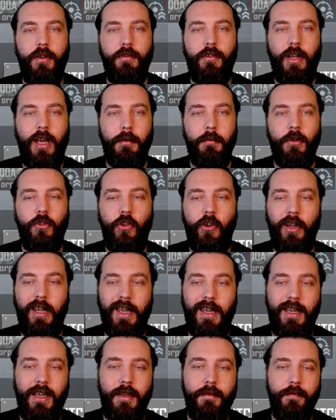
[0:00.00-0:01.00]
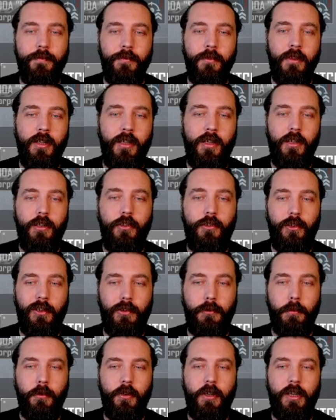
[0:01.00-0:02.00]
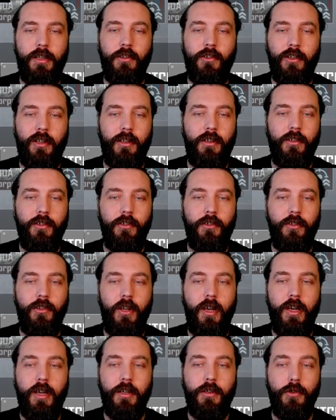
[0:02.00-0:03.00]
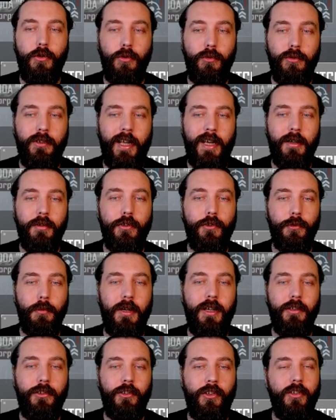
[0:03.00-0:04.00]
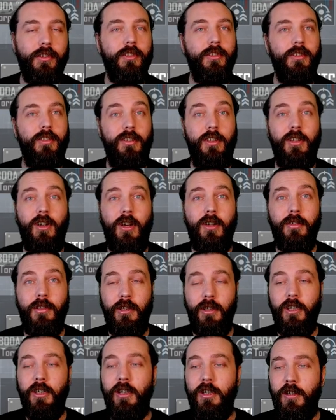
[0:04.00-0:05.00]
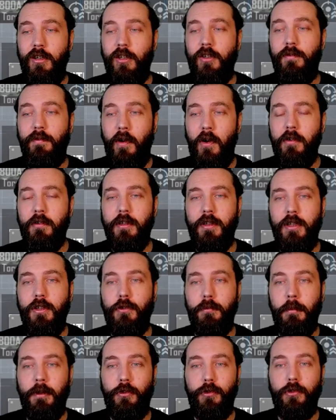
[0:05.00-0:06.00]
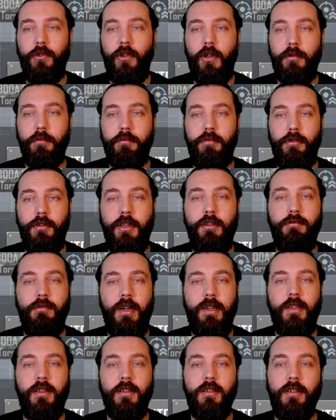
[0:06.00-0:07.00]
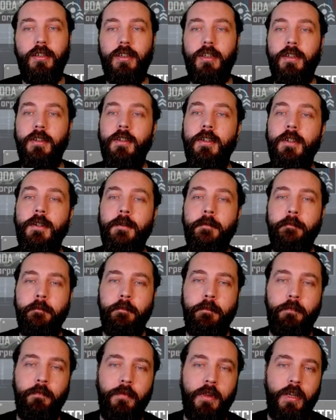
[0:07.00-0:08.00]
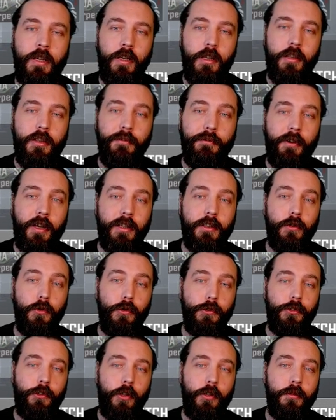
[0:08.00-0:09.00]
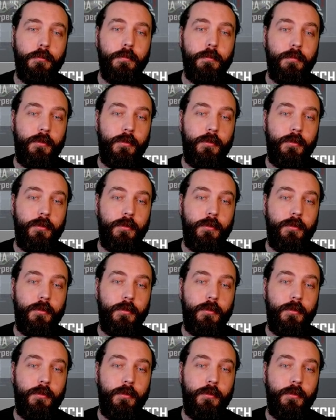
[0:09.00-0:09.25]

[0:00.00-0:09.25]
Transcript: damage a hit, 6.8 second cooldown as well. So you know, they're firing these missiles off pretty regularly. The fact also,